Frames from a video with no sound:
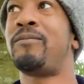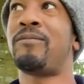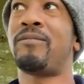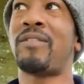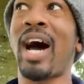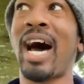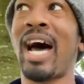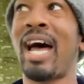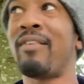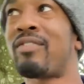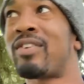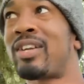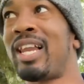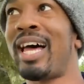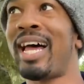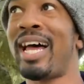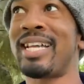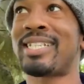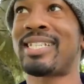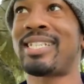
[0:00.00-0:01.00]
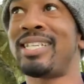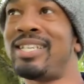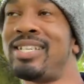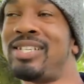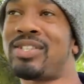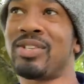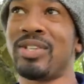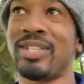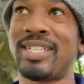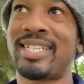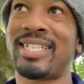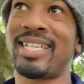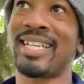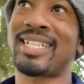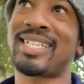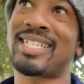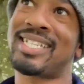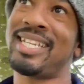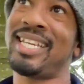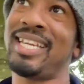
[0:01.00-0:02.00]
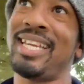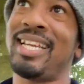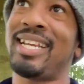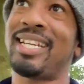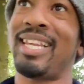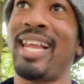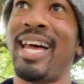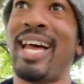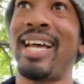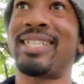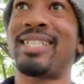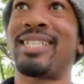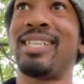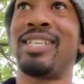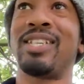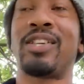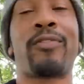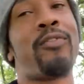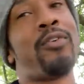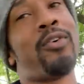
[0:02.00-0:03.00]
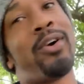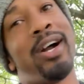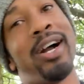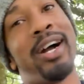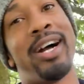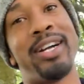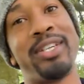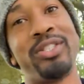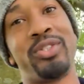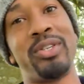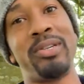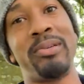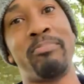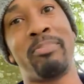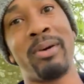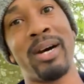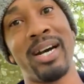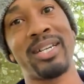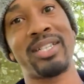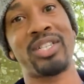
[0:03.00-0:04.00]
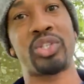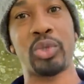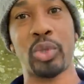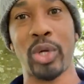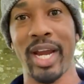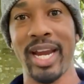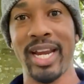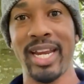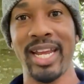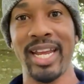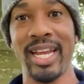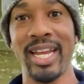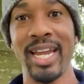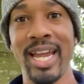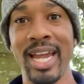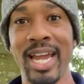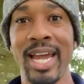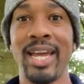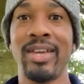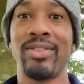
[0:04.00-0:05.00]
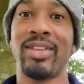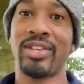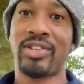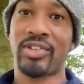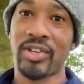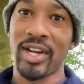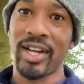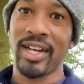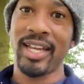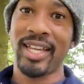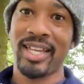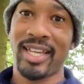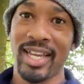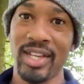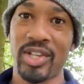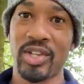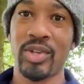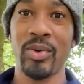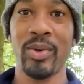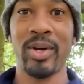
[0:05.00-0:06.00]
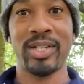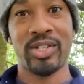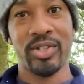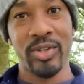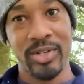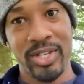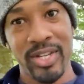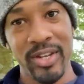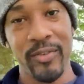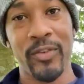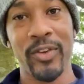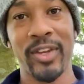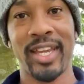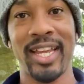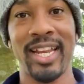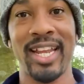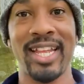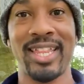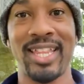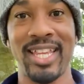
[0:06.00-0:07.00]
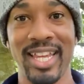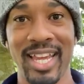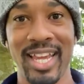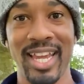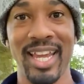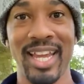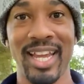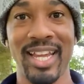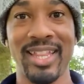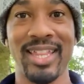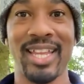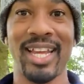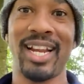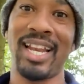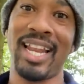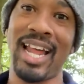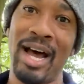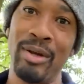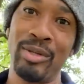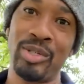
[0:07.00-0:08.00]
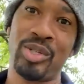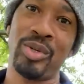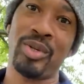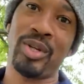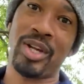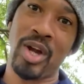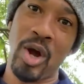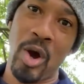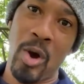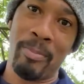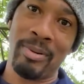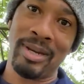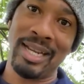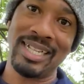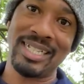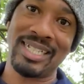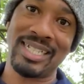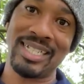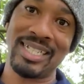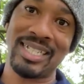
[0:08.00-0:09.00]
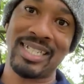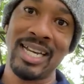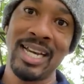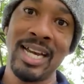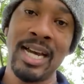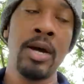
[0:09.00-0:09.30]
five classes or 16 classes for a hundred bucks training that's going to get you a certificate at the end that allows you to go places